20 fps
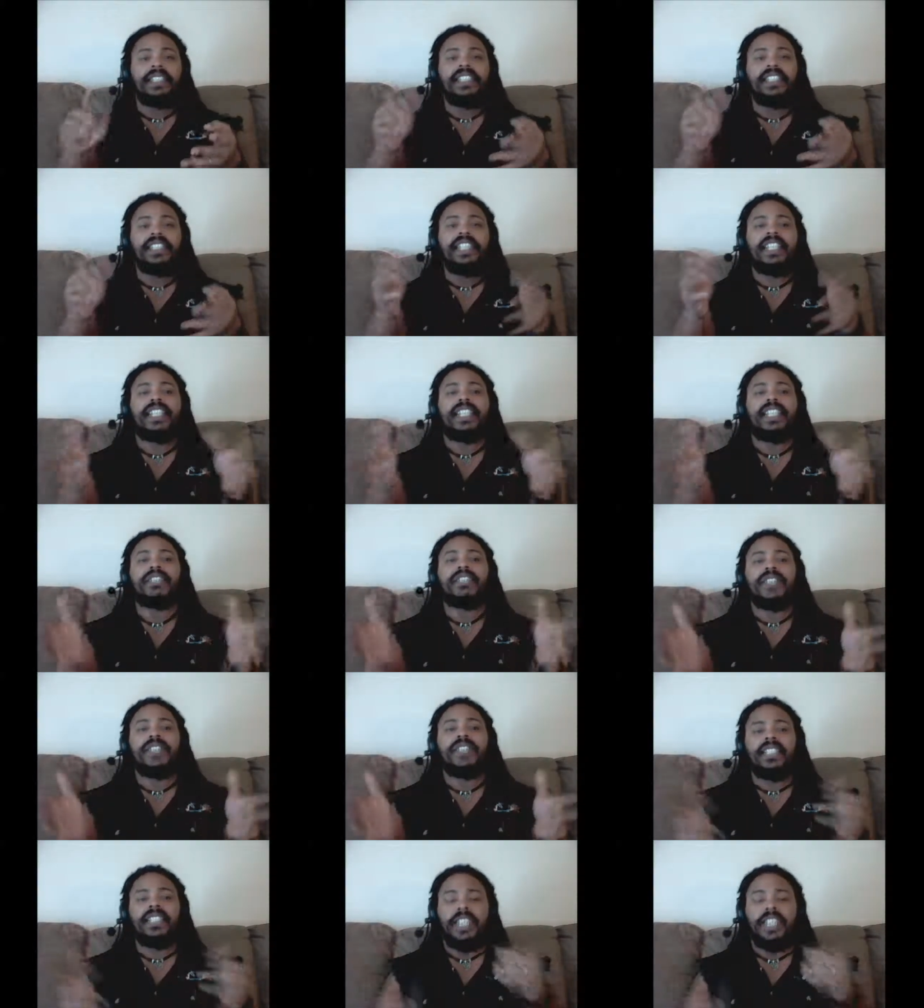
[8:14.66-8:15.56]
things of
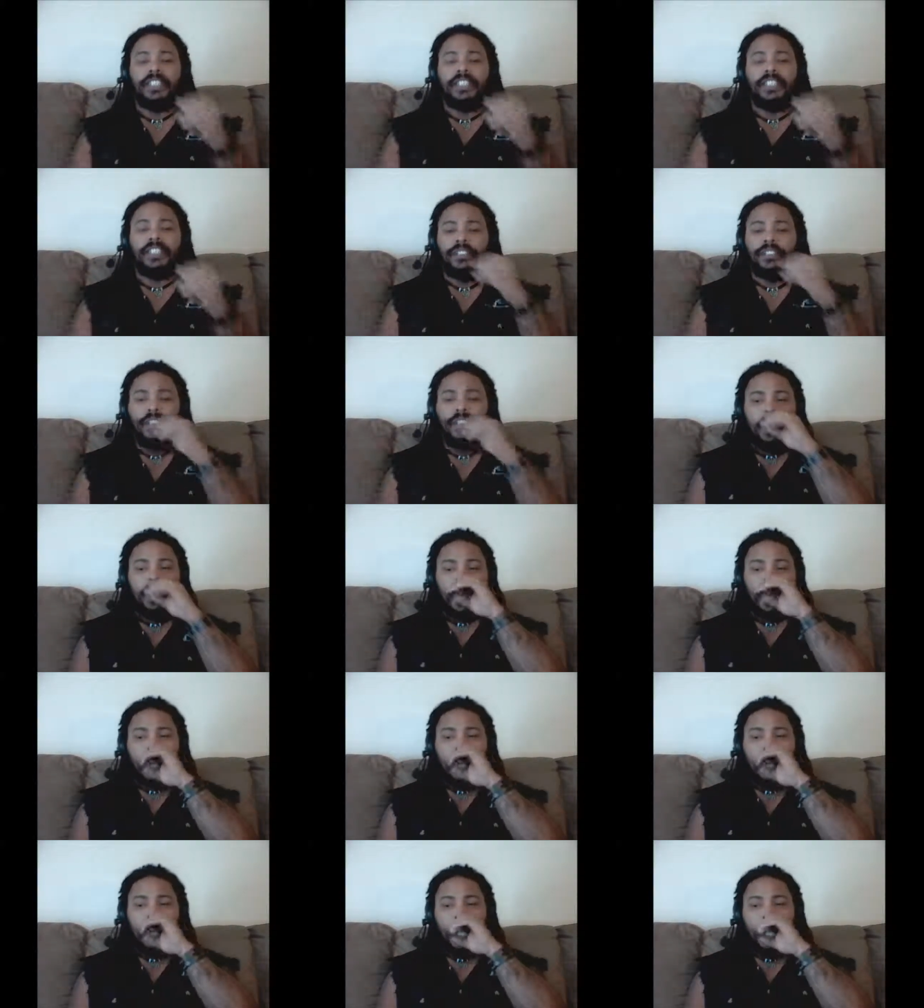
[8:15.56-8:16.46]
this nature.
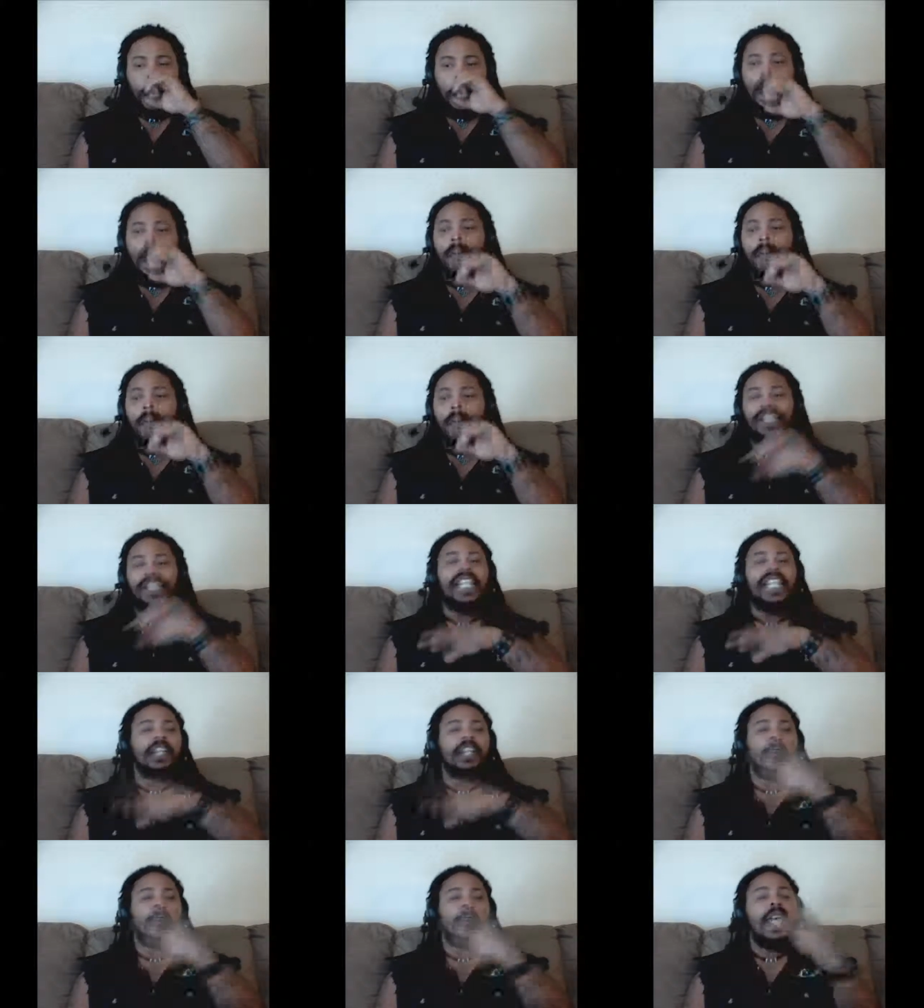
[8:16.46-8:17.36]
I'm
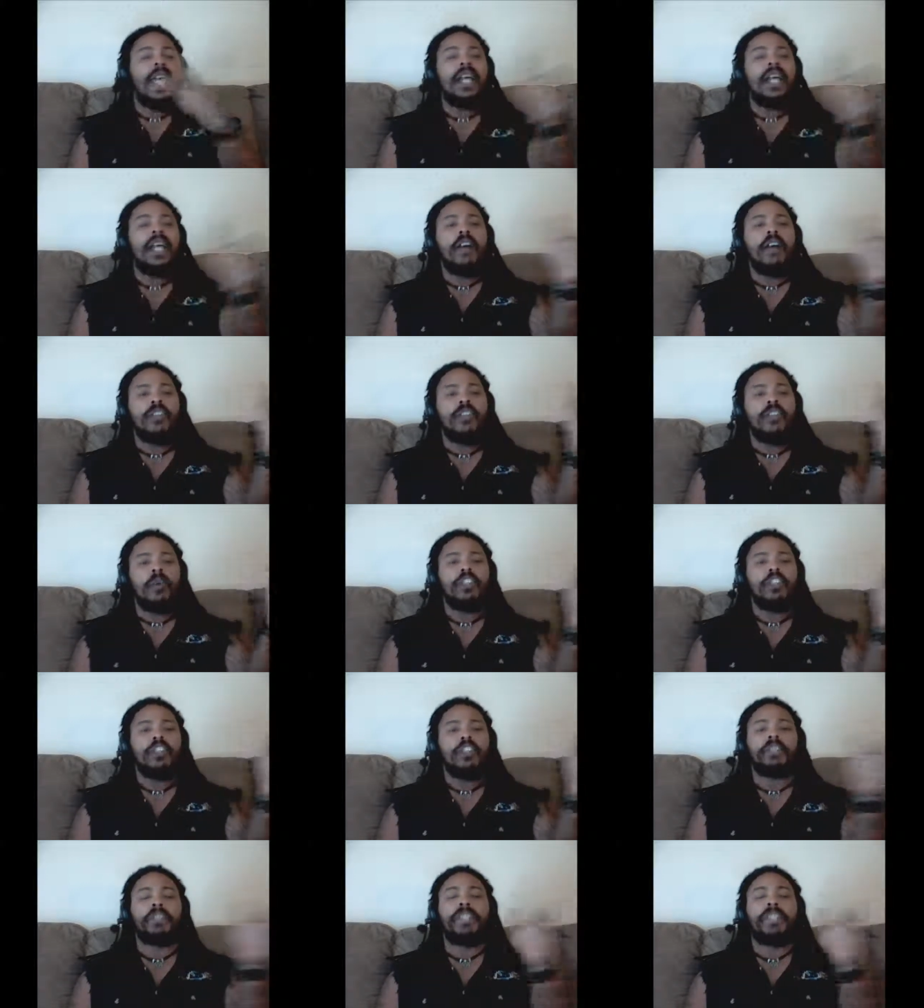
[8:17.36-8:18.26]
getting way off course,
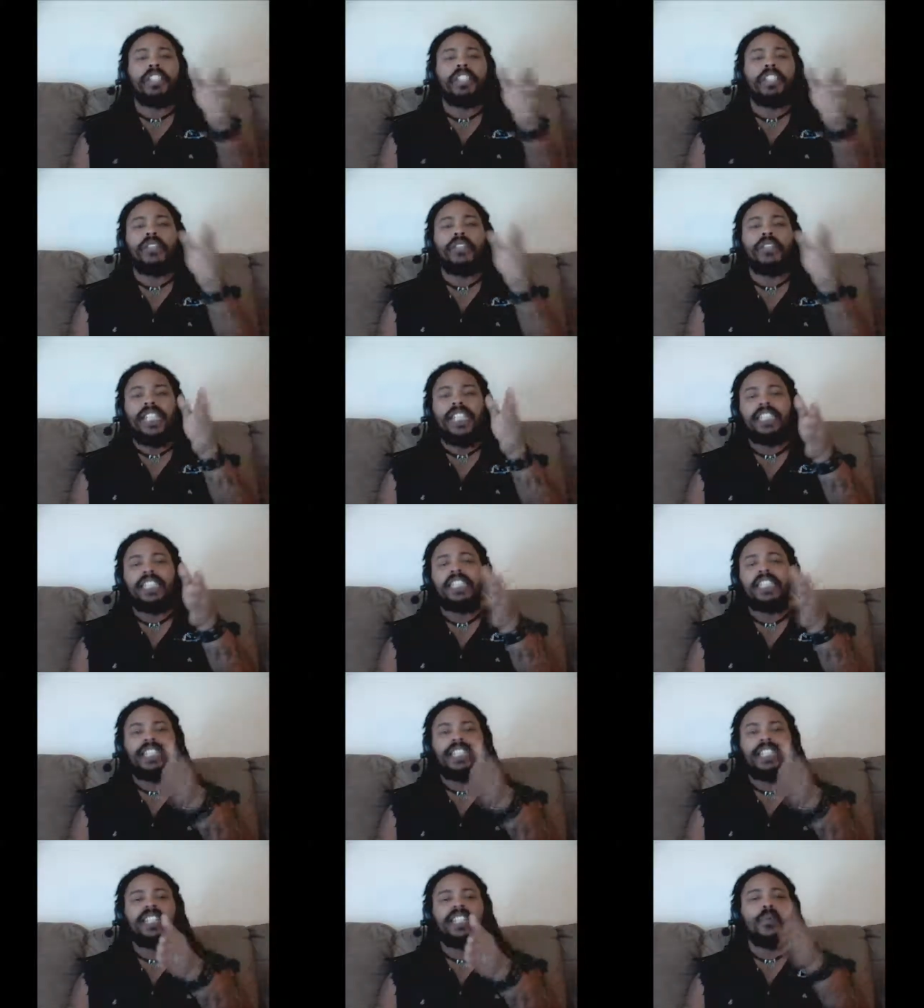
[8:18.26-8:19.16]
but you need to
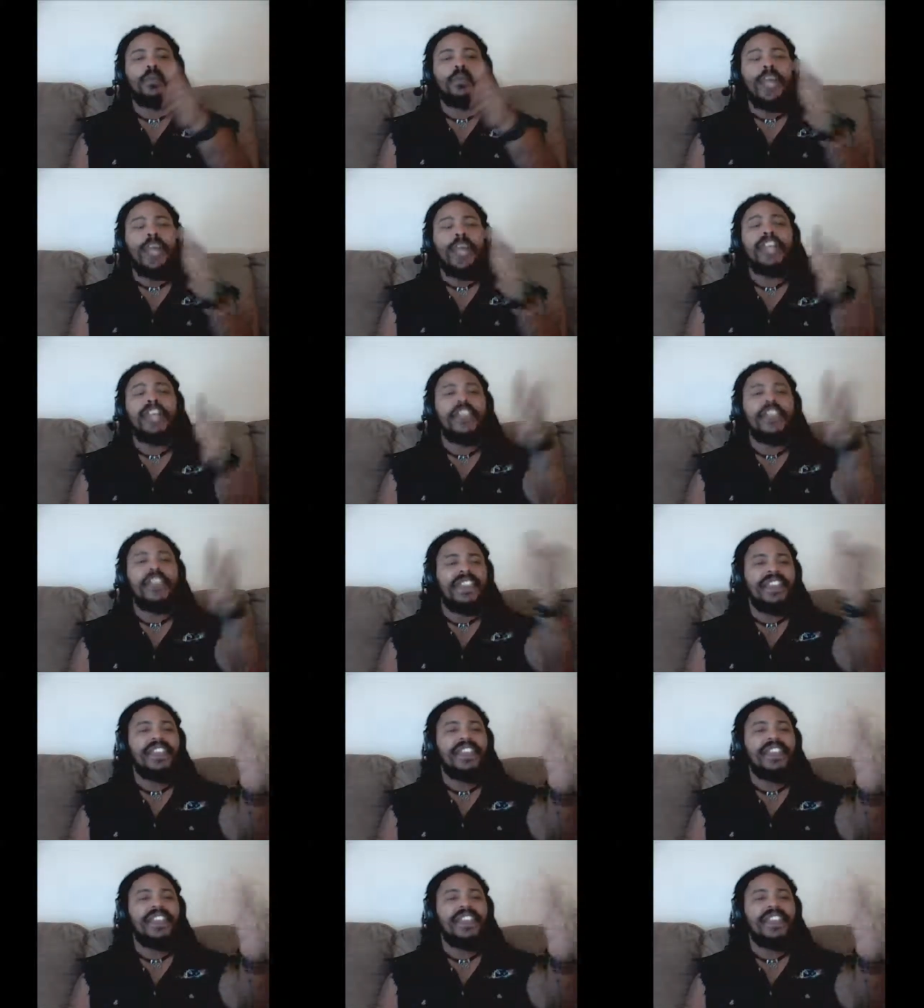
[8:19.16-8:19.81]
see where